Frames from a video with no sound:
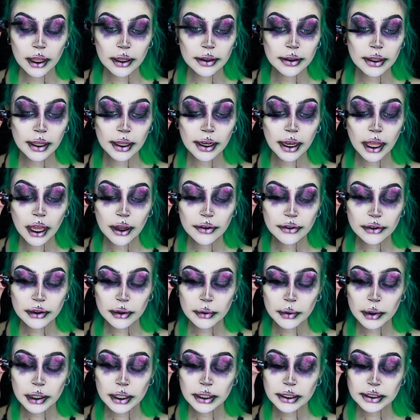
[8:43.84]
and then
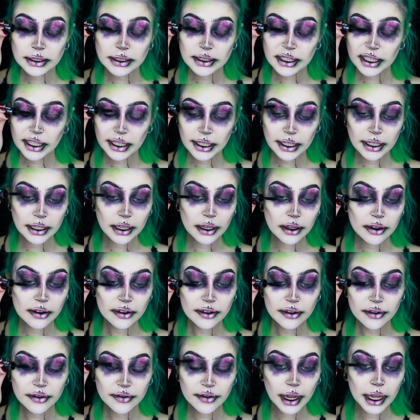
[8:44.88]
afterwards the
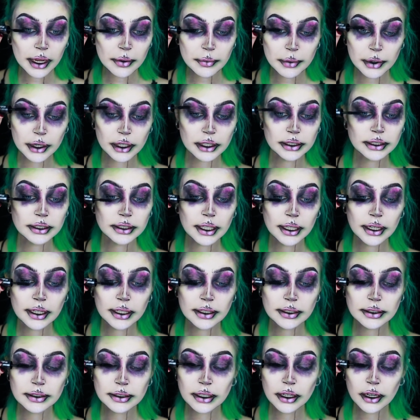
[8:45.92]
fibers that
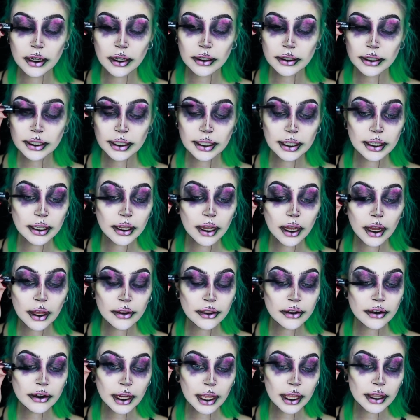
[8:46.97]
is on the
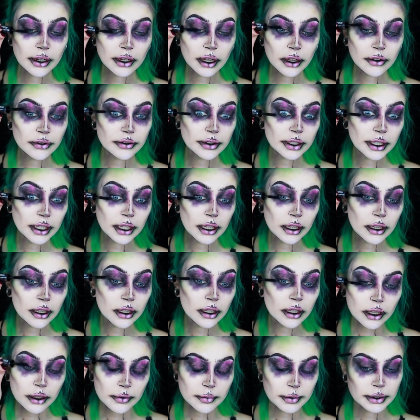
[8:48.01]
other end of the
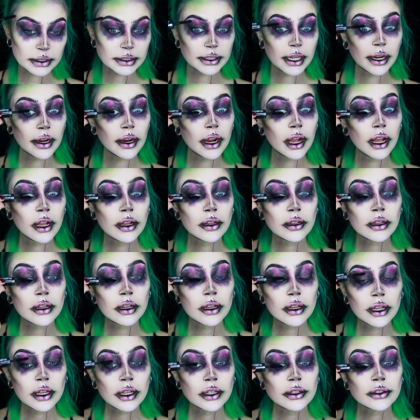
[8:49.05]
mascara
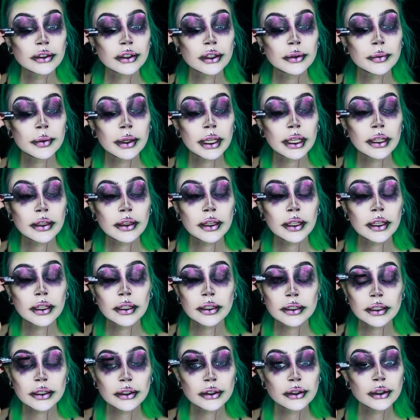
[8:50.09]
to make
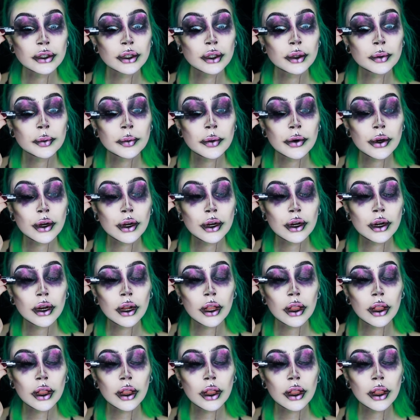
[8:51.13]
these super